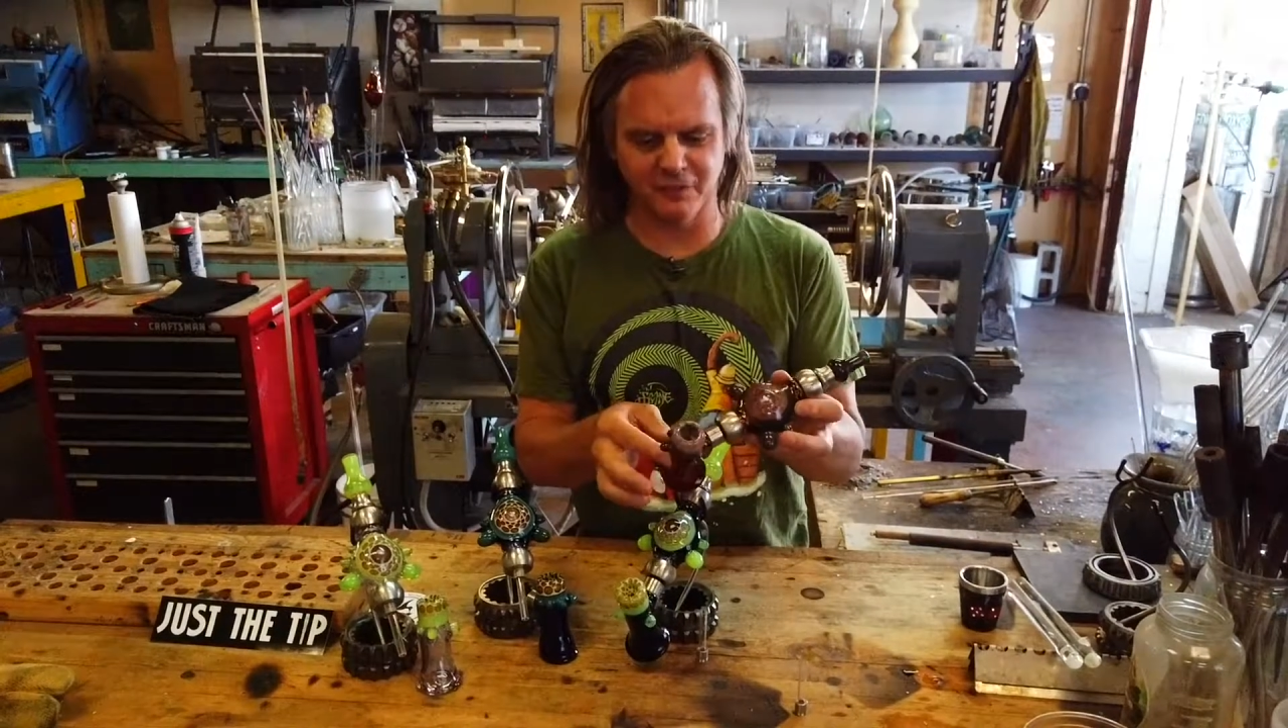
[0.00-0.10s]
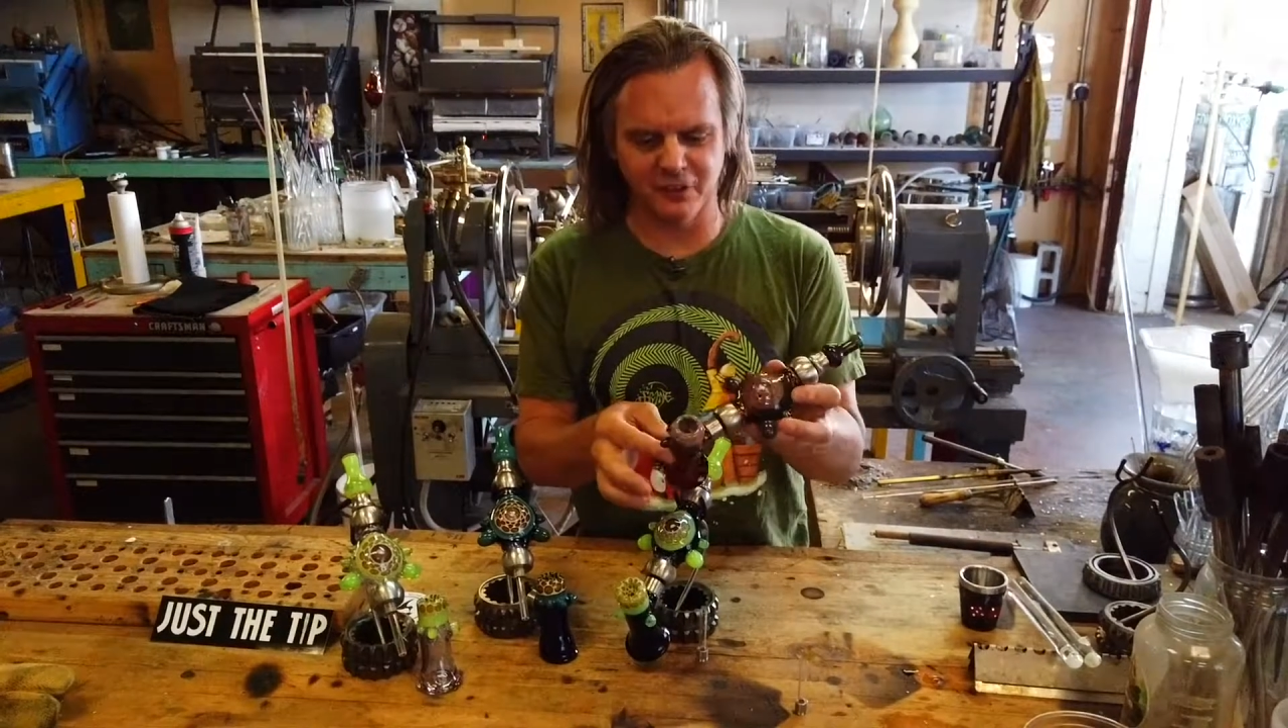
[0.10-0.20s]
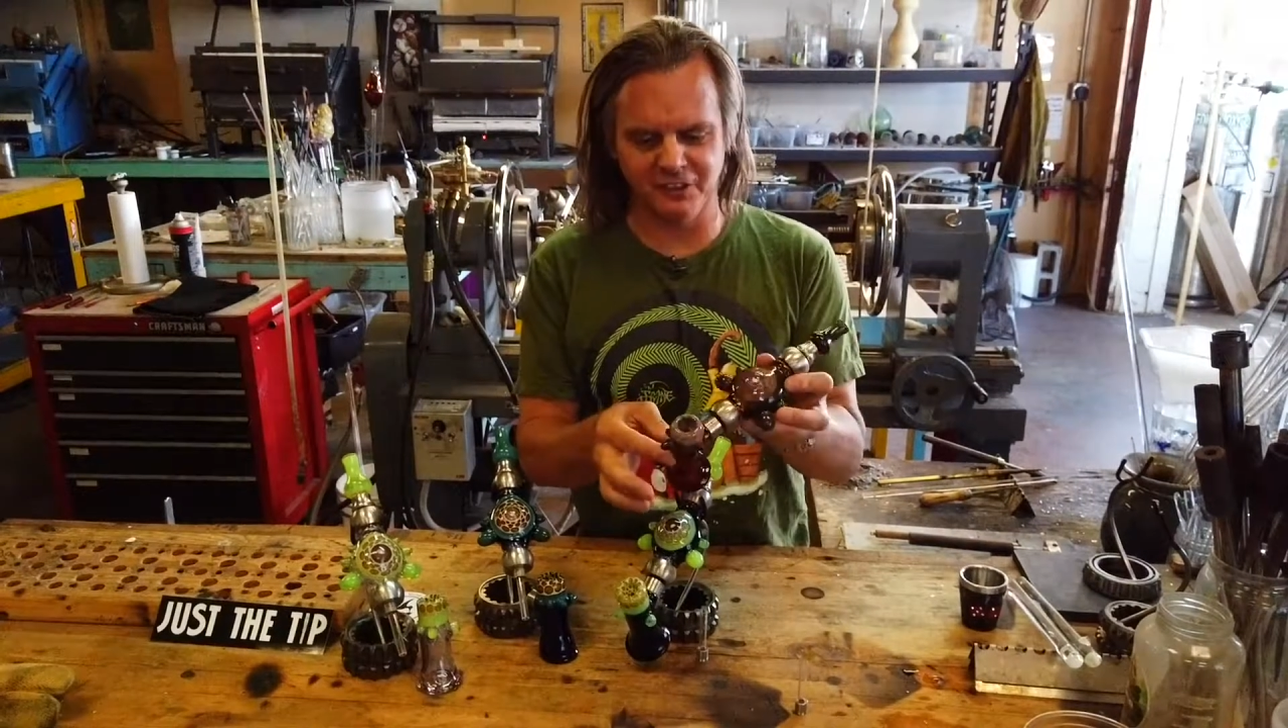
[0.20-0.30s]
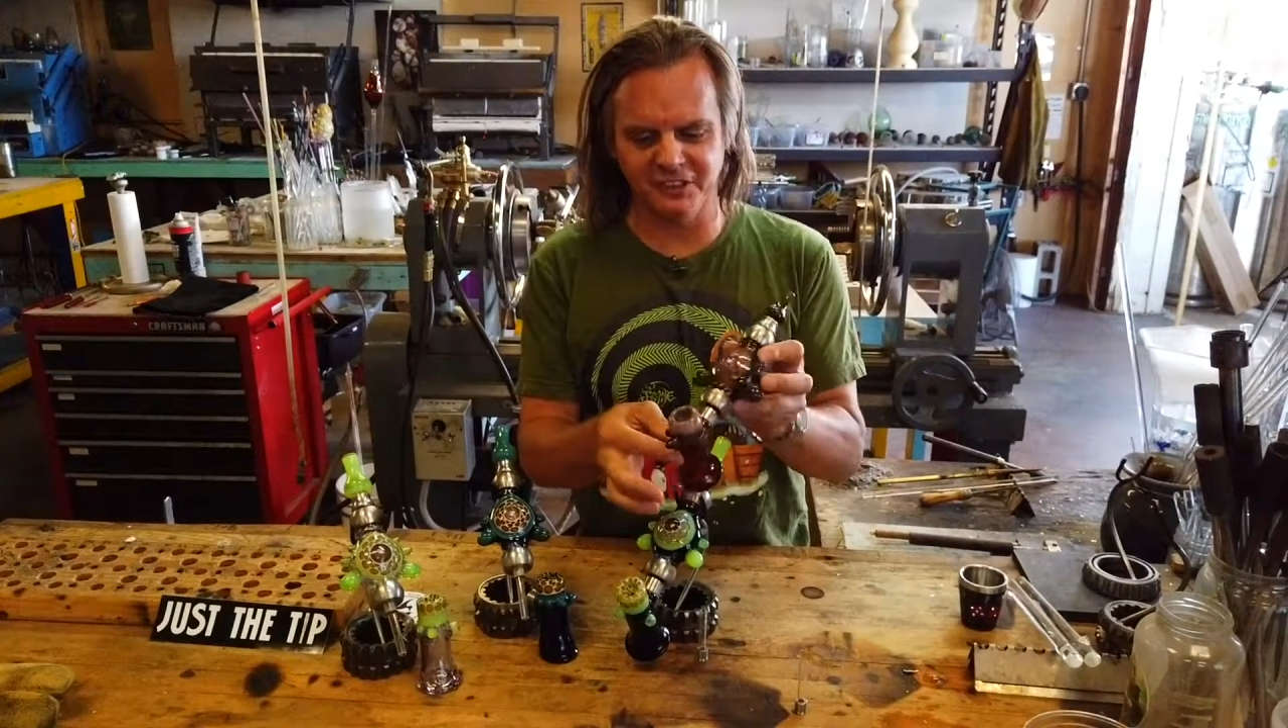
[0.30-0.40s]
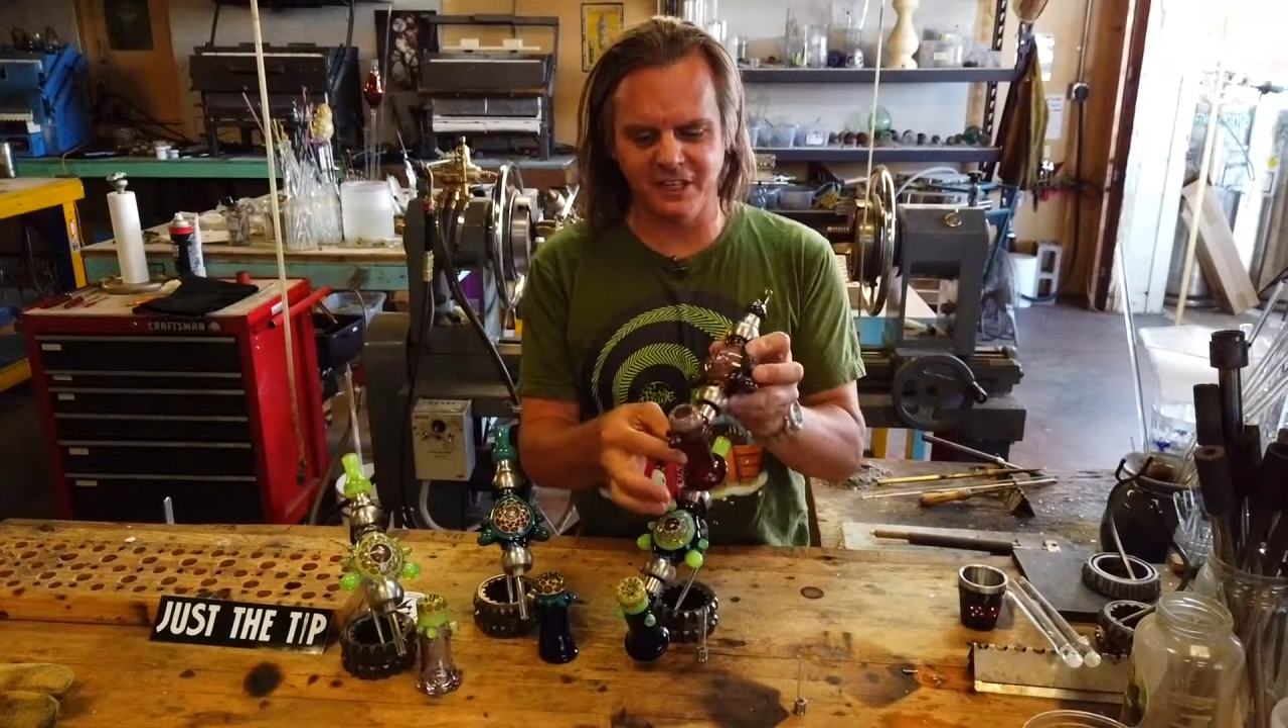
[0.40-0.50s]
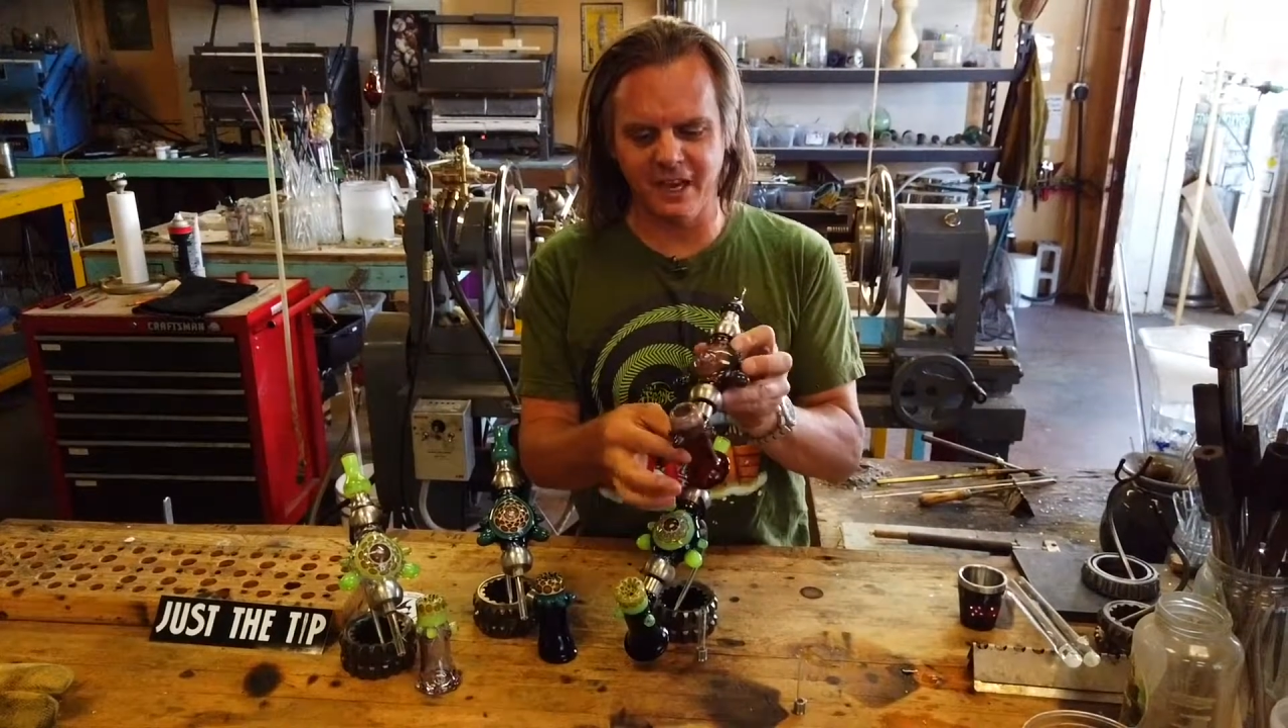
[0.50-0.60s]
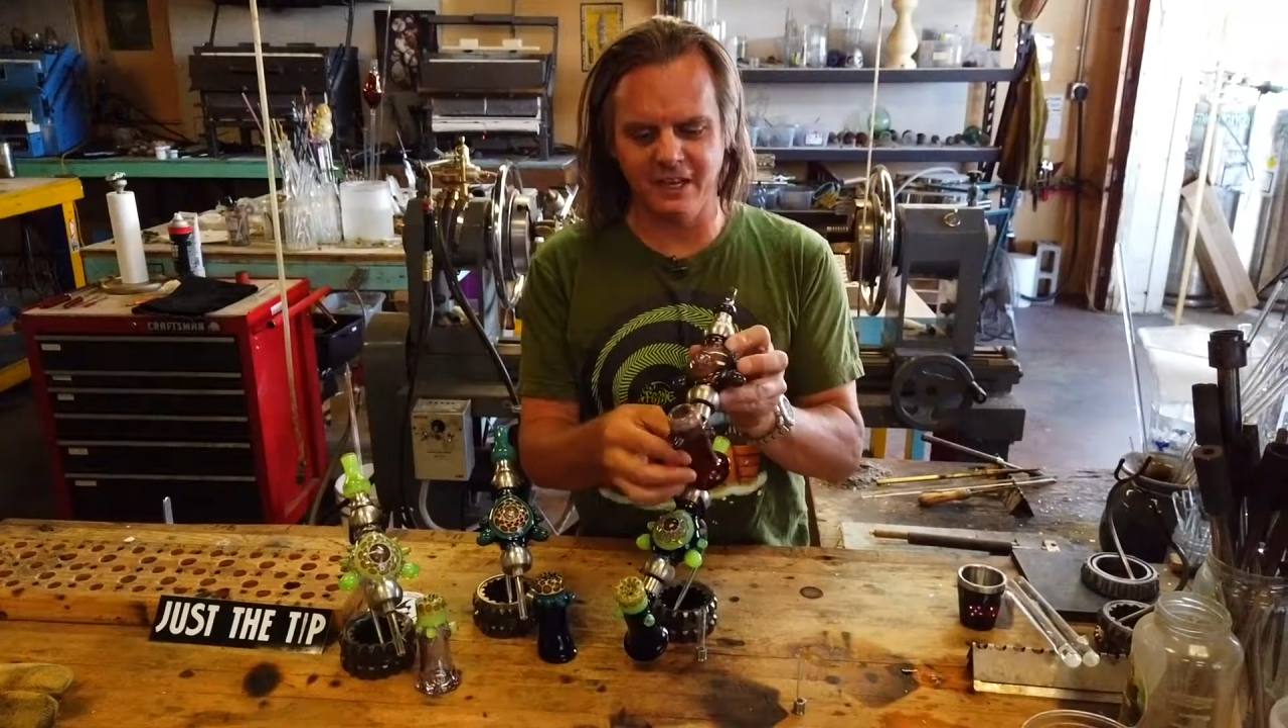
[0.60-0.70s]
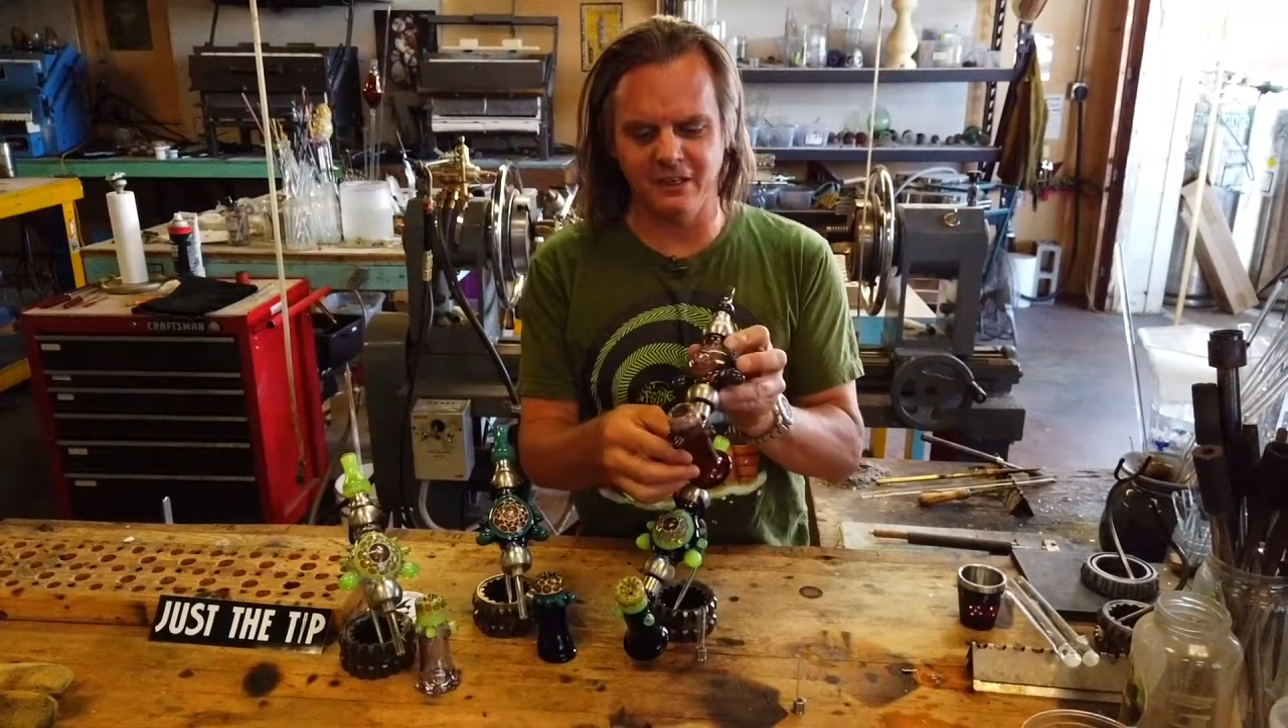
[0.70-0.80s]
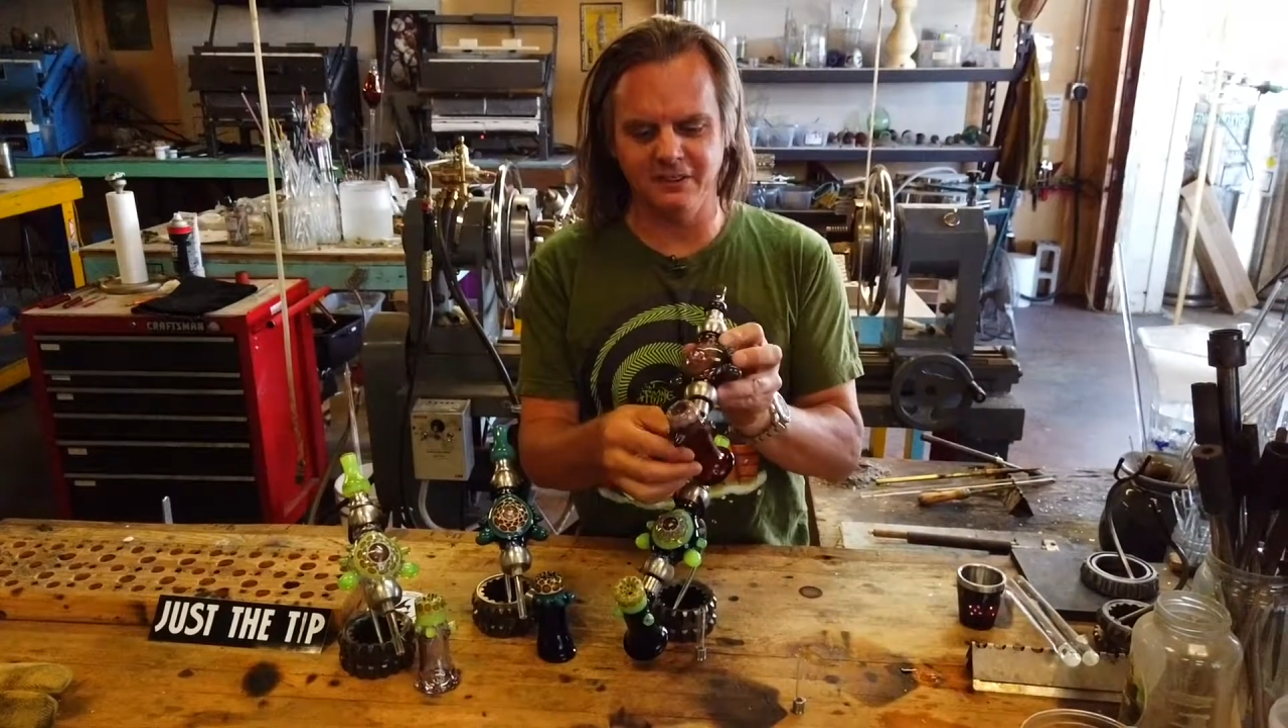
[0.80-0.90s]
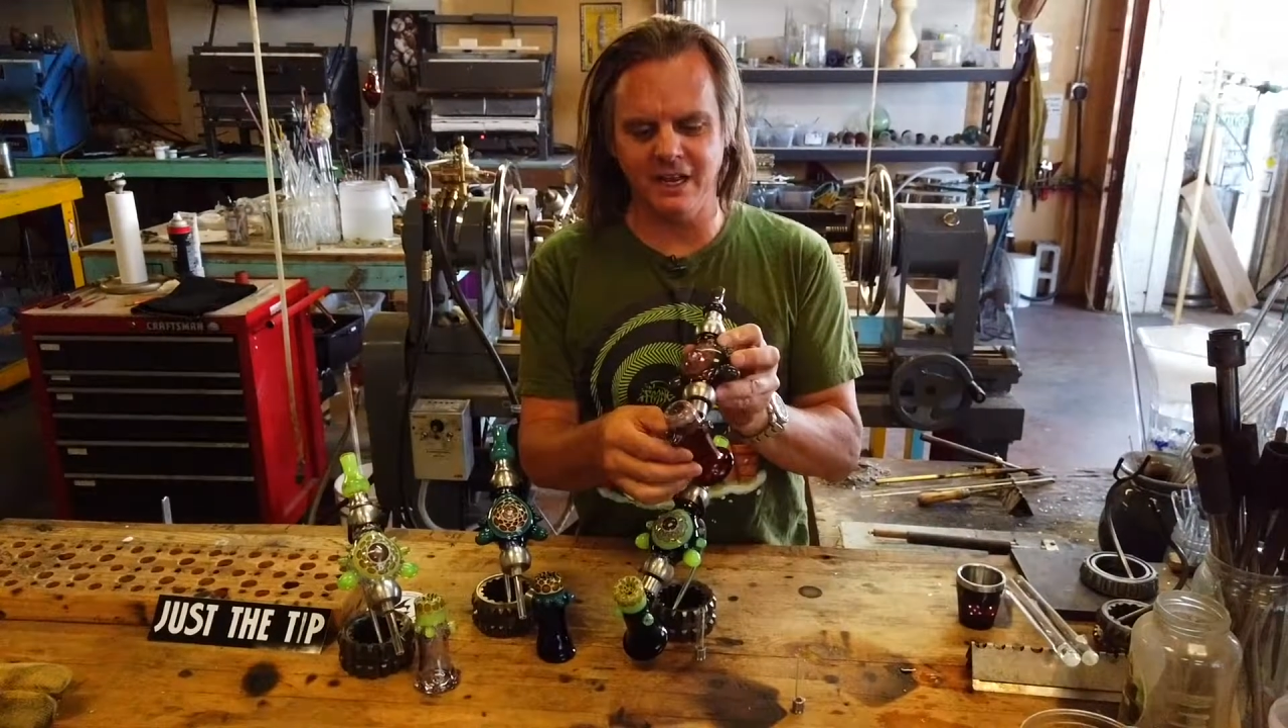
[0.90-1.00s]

versatile